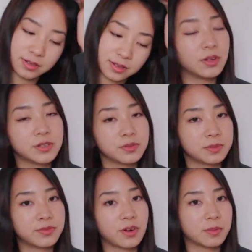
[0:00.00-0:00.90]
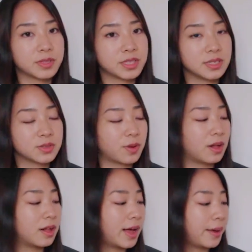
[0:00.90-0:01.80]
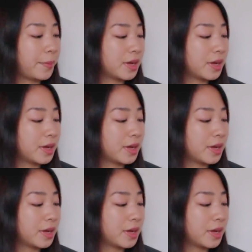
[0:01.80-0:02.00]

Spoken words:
Also from the pharmacy as well, I